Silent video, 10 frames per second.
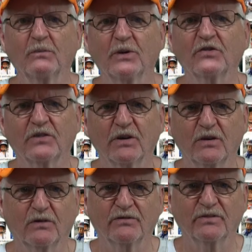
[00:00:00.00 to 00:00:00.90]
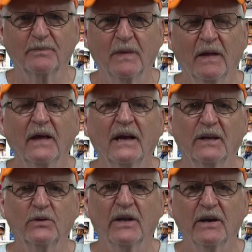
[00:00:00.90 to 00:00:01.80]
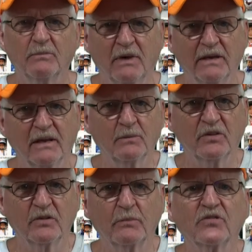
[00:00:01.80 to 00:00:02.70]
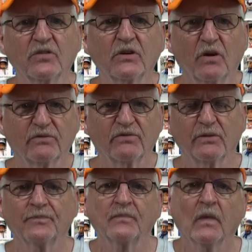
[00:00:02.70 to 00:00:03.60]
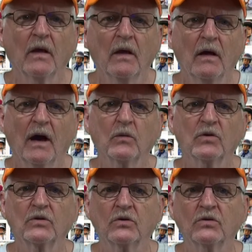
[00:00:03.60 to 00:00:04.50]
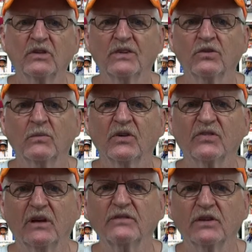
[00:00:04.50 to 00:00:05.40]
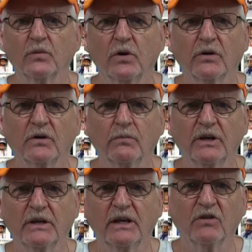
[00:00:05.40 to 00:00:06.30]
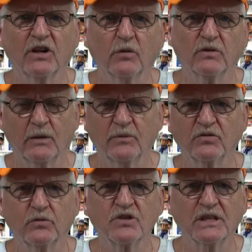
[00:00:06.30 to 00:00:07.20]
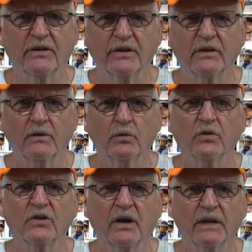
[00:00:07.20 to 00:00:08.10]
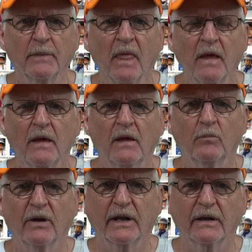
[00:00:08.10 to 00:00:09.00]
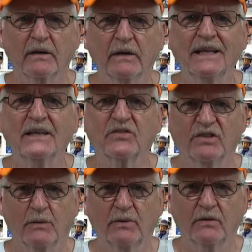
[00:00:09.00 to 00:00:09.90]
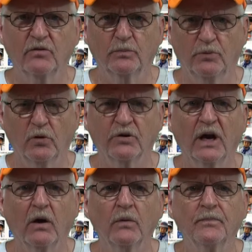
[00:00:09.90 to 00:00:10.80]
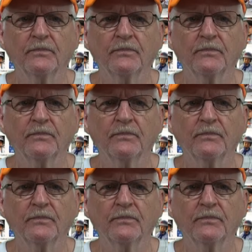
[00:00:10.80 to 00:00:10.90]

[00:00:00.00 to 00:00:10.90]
Mr. Goff. Hello there, my name is Mr. Goff. I want to continue my safety work with giving out helmets to children in Udonthani, but I need some support now.